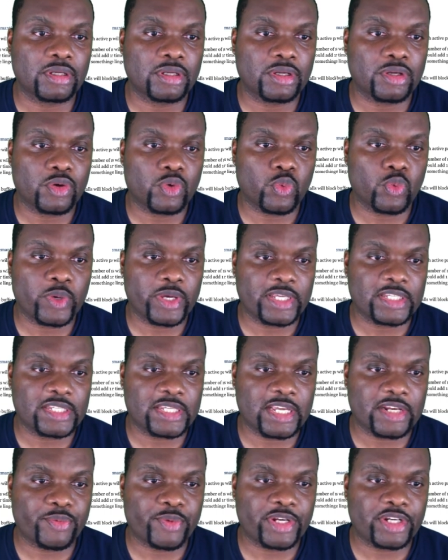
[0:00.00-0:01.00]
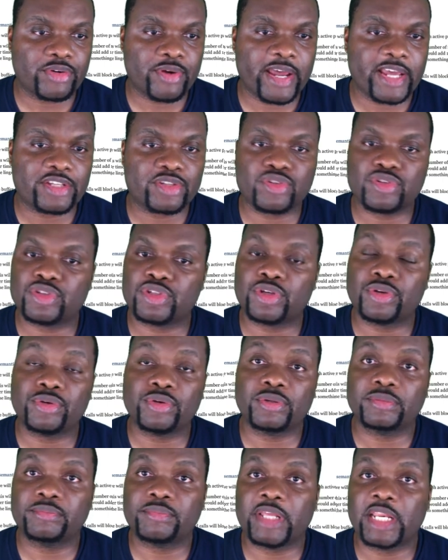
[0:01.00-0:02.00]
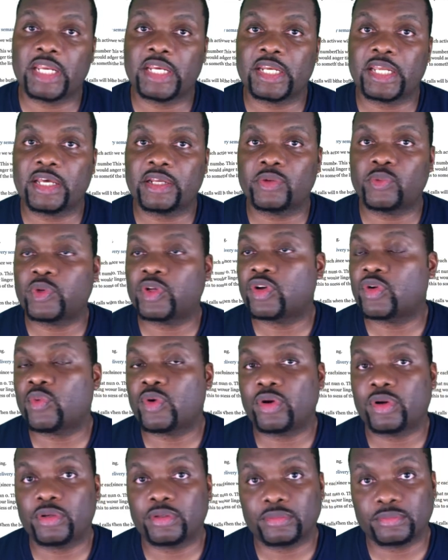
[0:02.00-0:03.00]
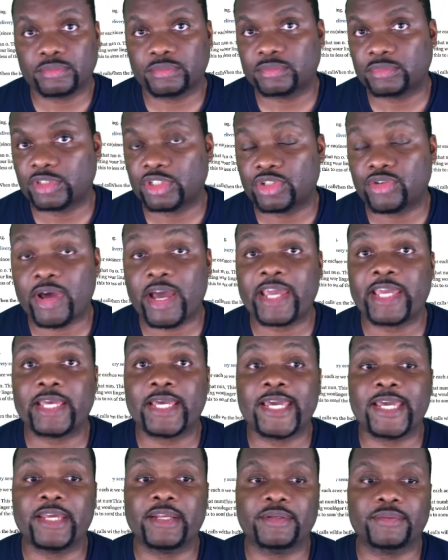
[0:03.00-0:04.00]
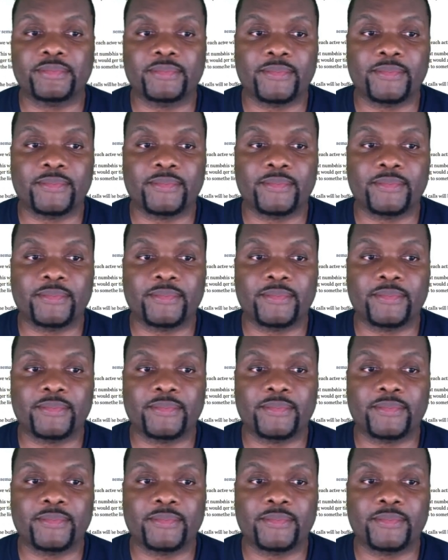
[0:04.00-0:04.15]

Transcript: we set retries to 0, meaning that we don't want to try again.